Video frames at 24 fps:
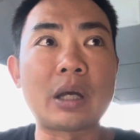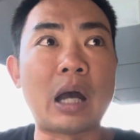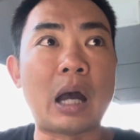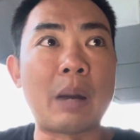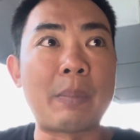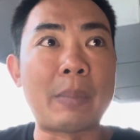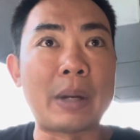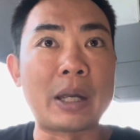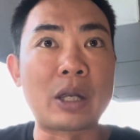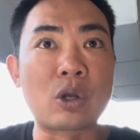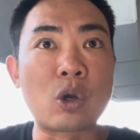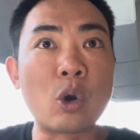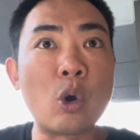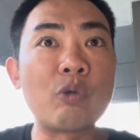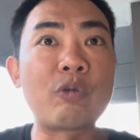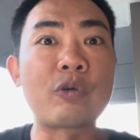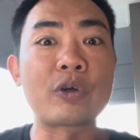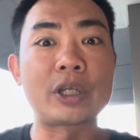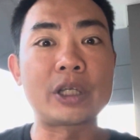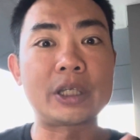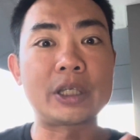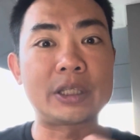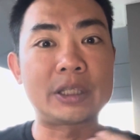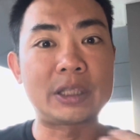I might go
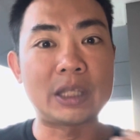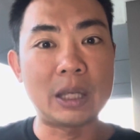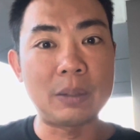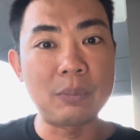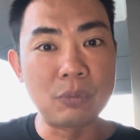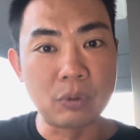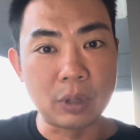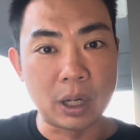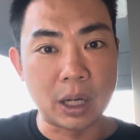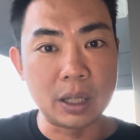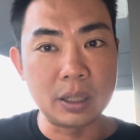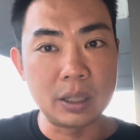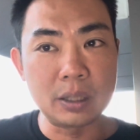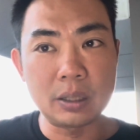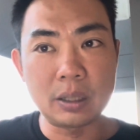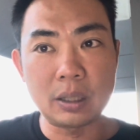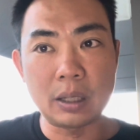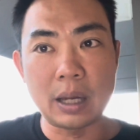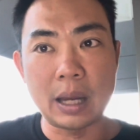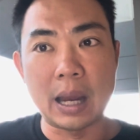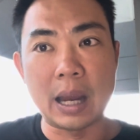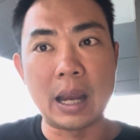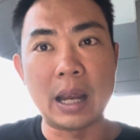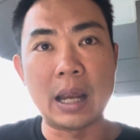for the same run,
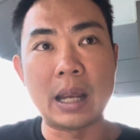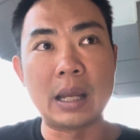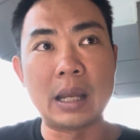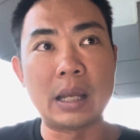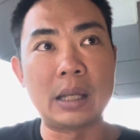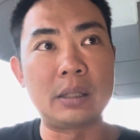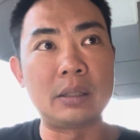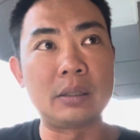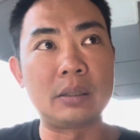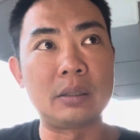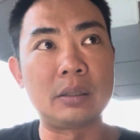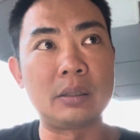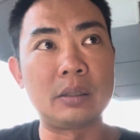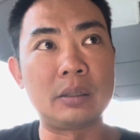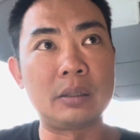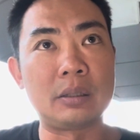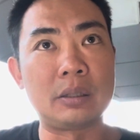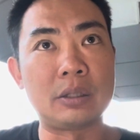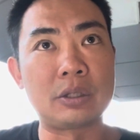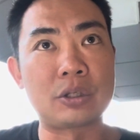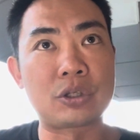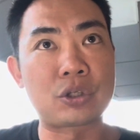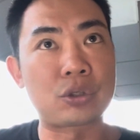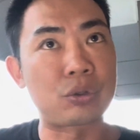and
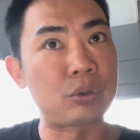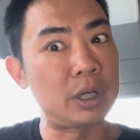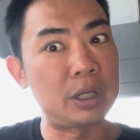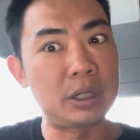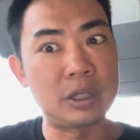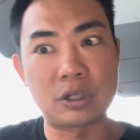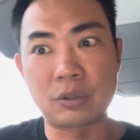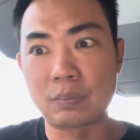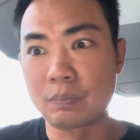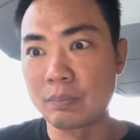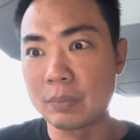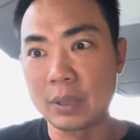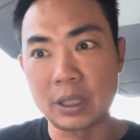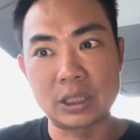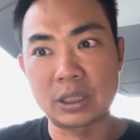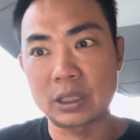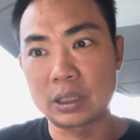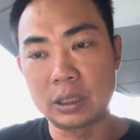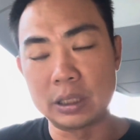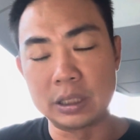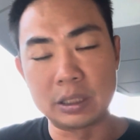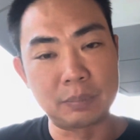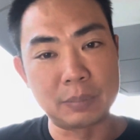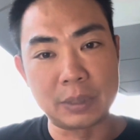the strain is much
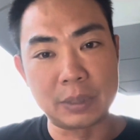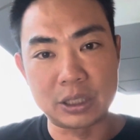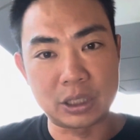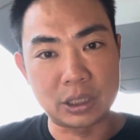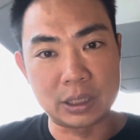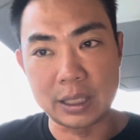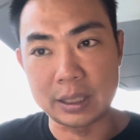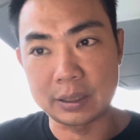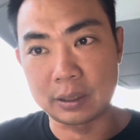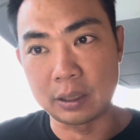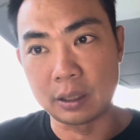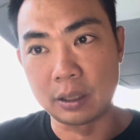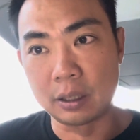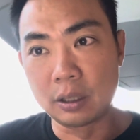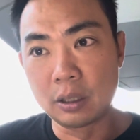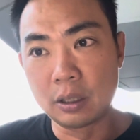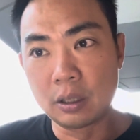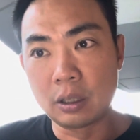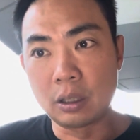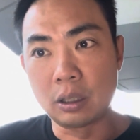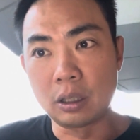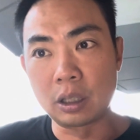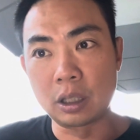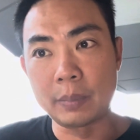lesser,
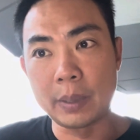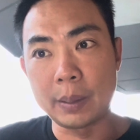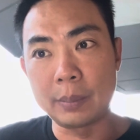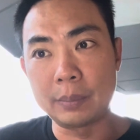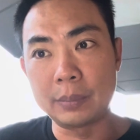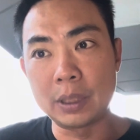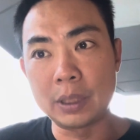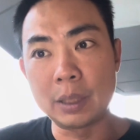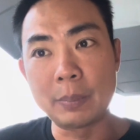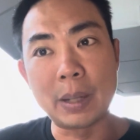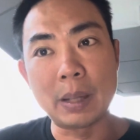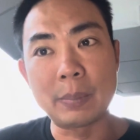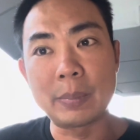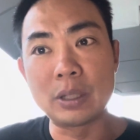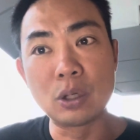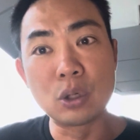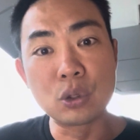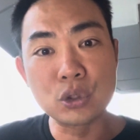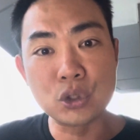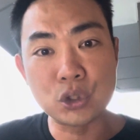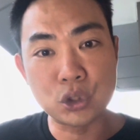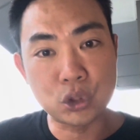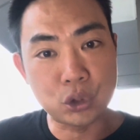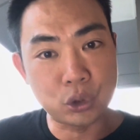or there might be
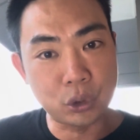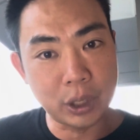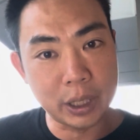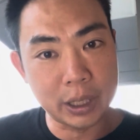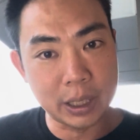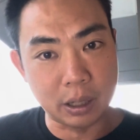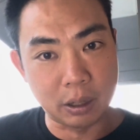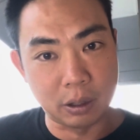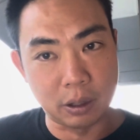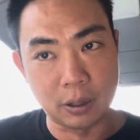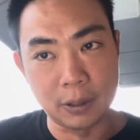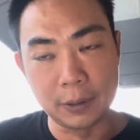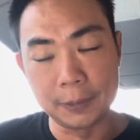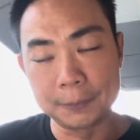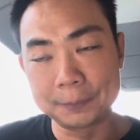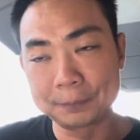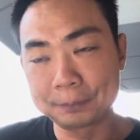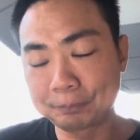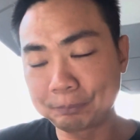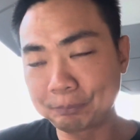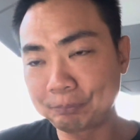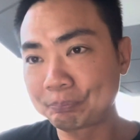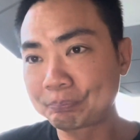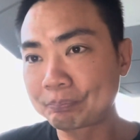no strain at all,
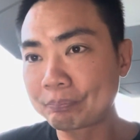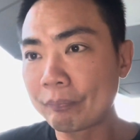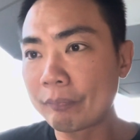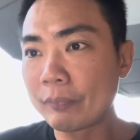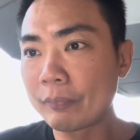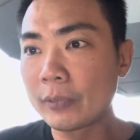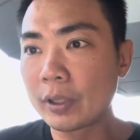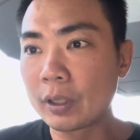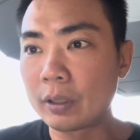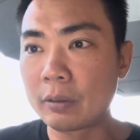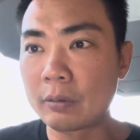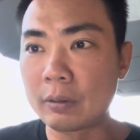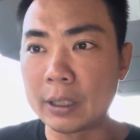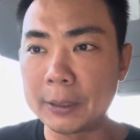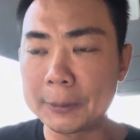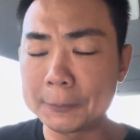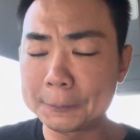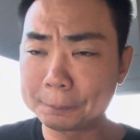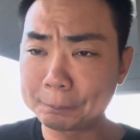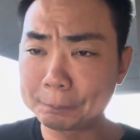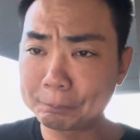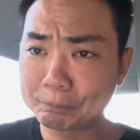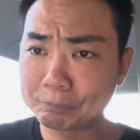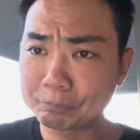right?
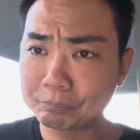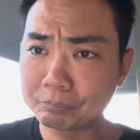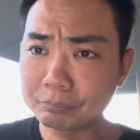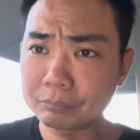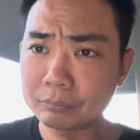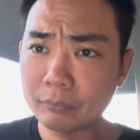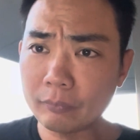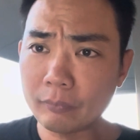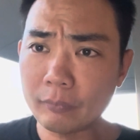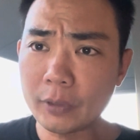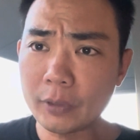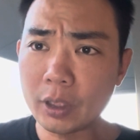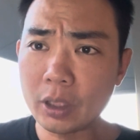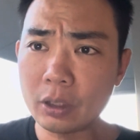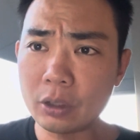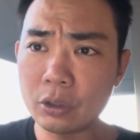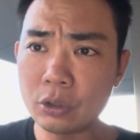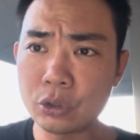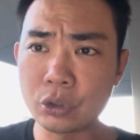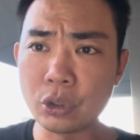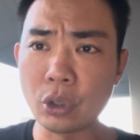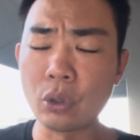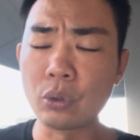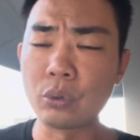
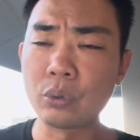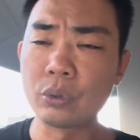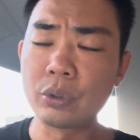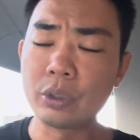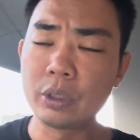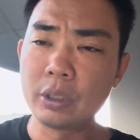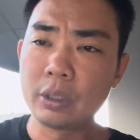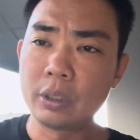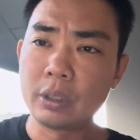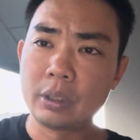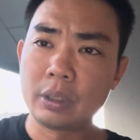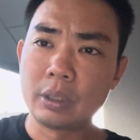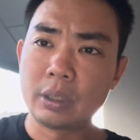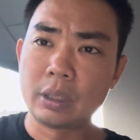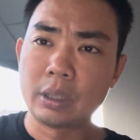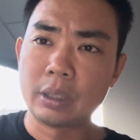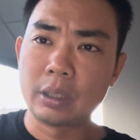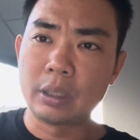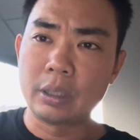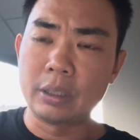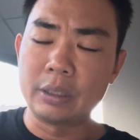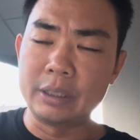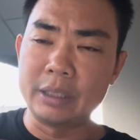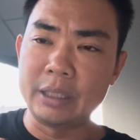So
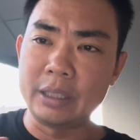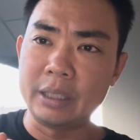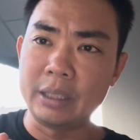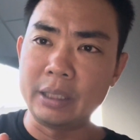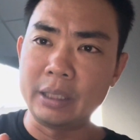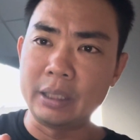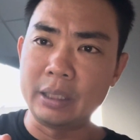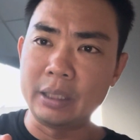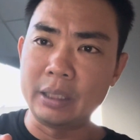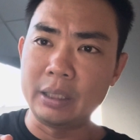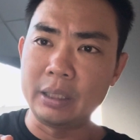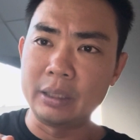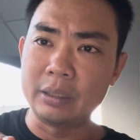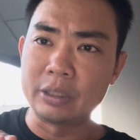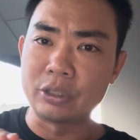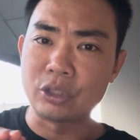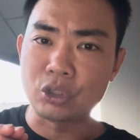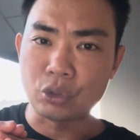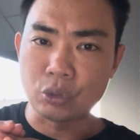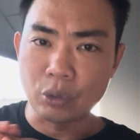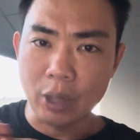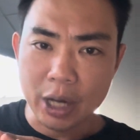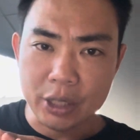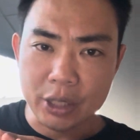the
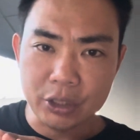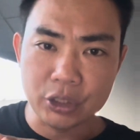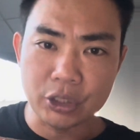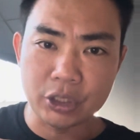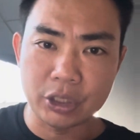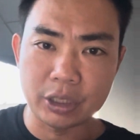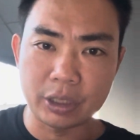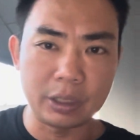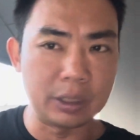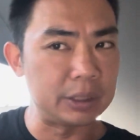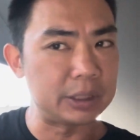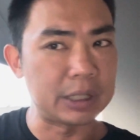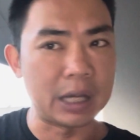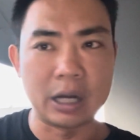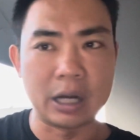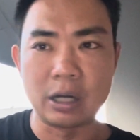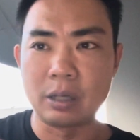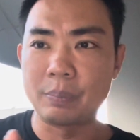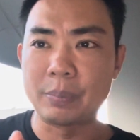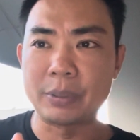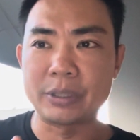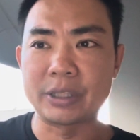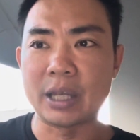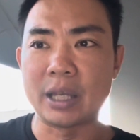stretch is
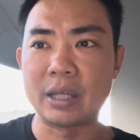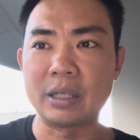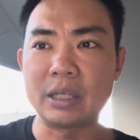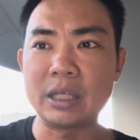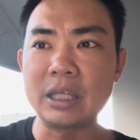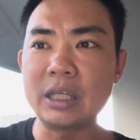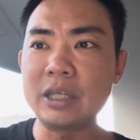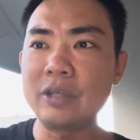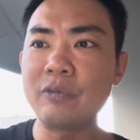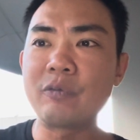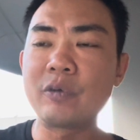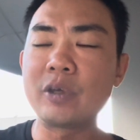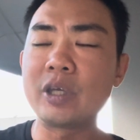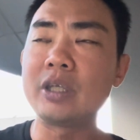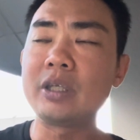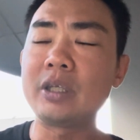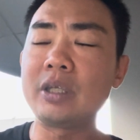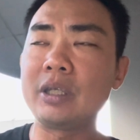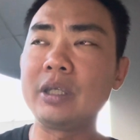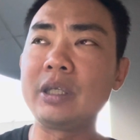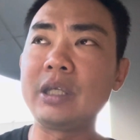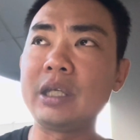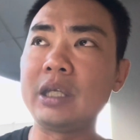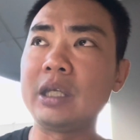100%.
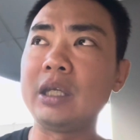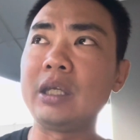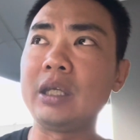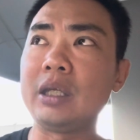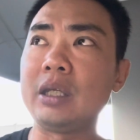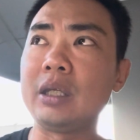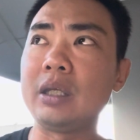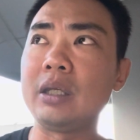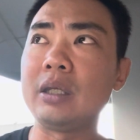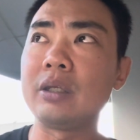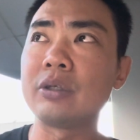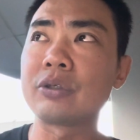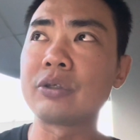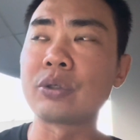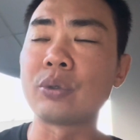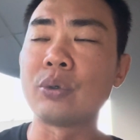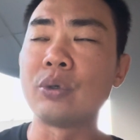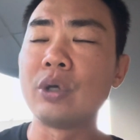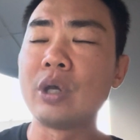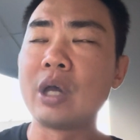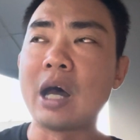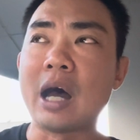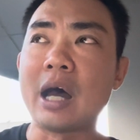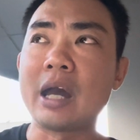Even so
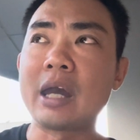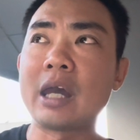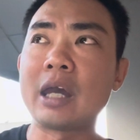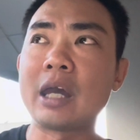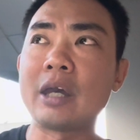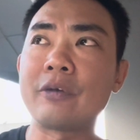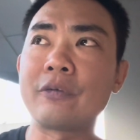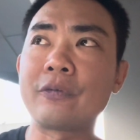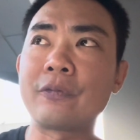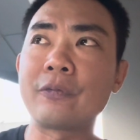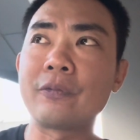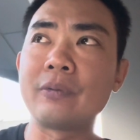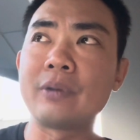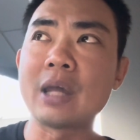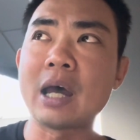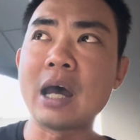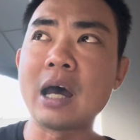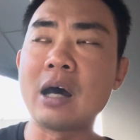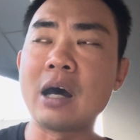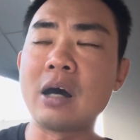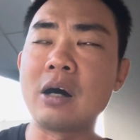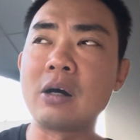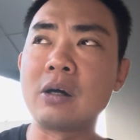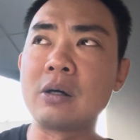I have
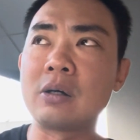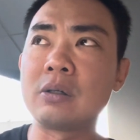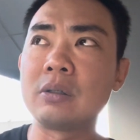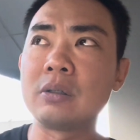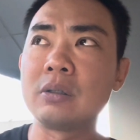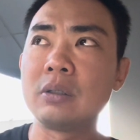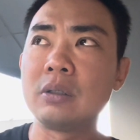now.